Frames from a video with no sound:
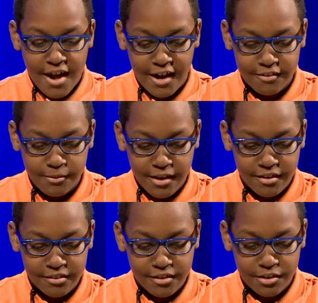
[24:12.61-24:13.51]
As we
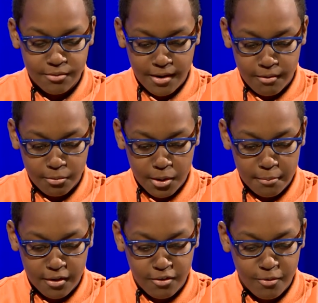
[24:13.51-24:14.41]
enter the luau, we are
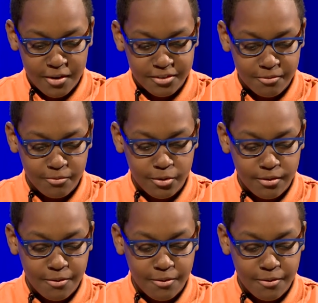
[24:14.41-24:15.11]
being welcomed